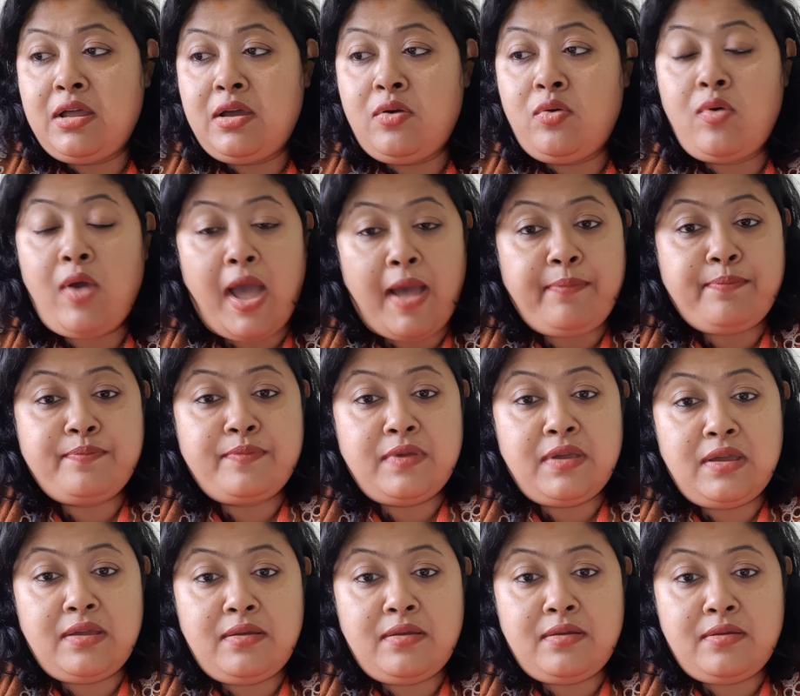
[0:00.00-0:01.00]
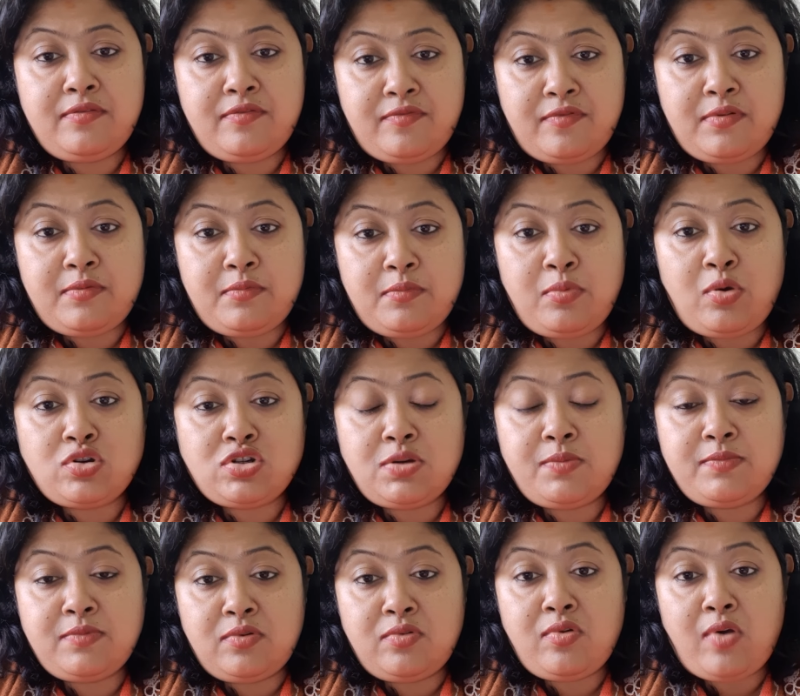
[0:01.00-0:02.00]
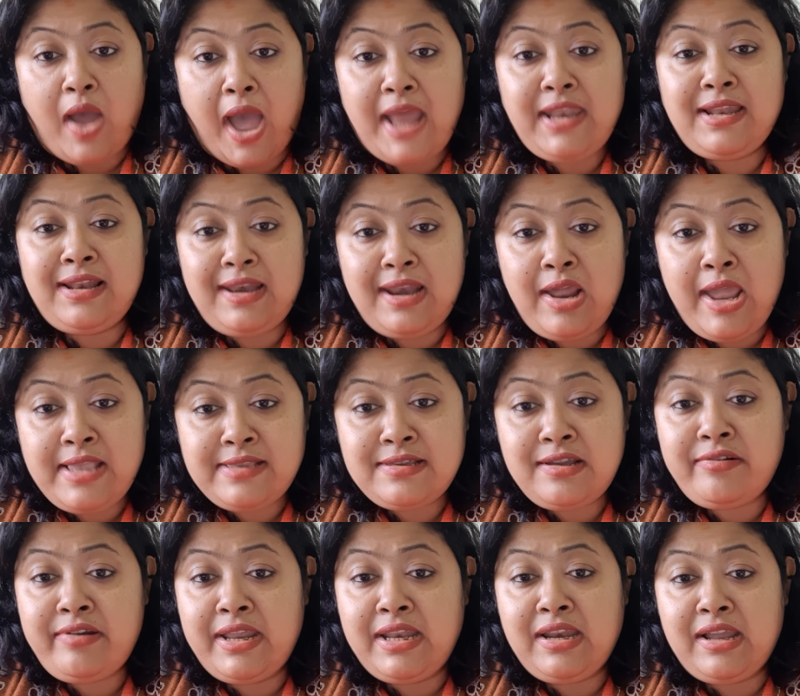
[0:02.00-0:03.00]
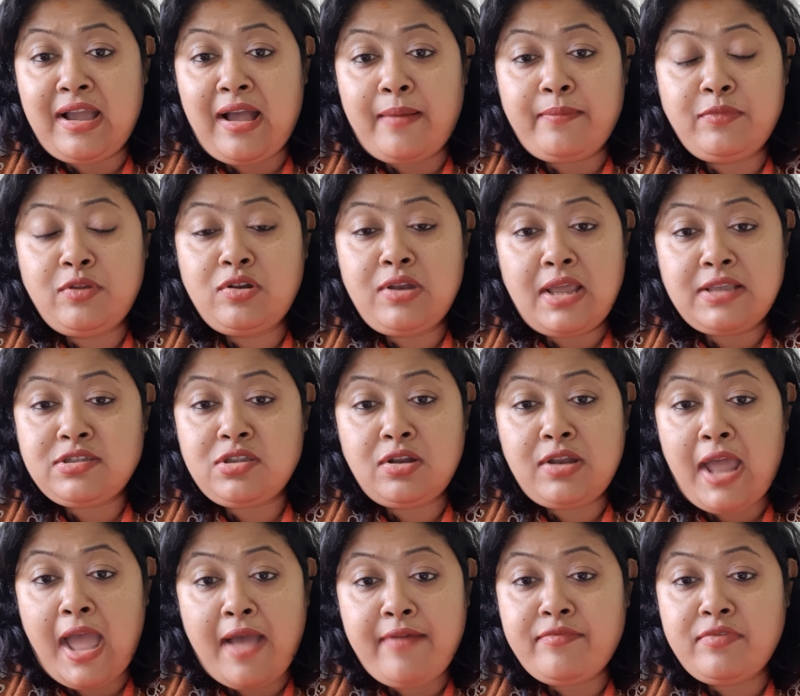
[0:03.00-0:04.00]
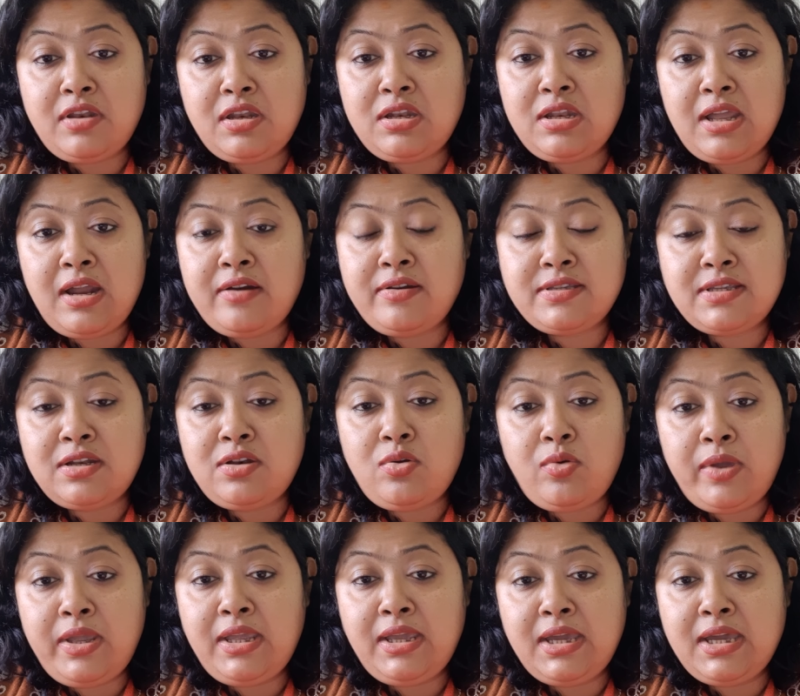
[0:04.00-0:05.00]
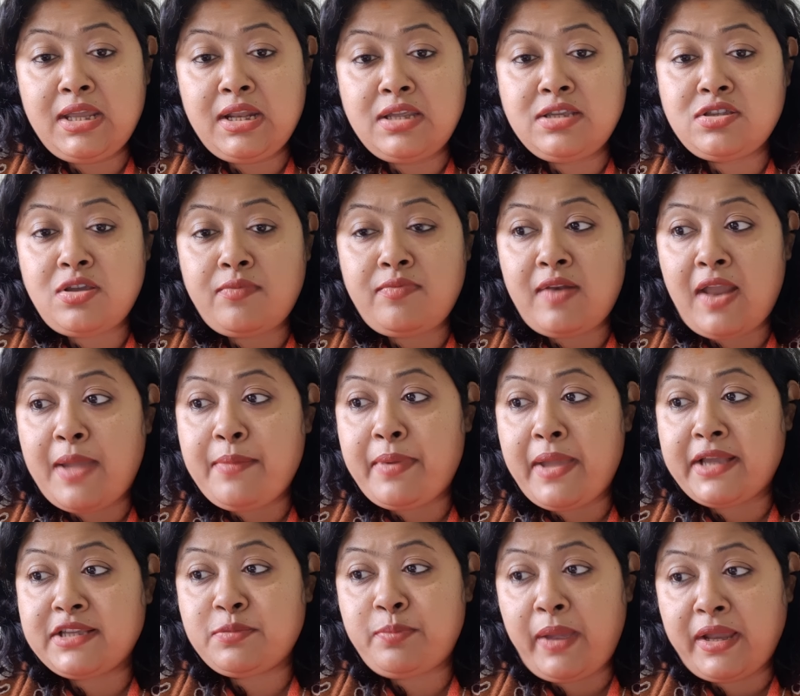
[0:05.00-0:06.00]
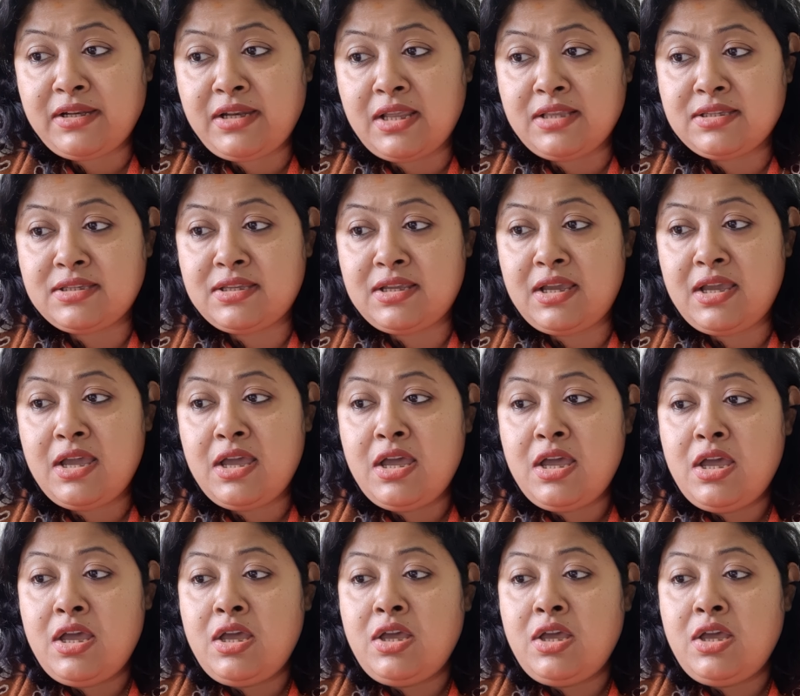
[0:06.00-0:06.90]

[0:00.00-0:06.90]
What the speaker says: Who have who had a lesser income, that does not have, there is a no increase of life expectancy.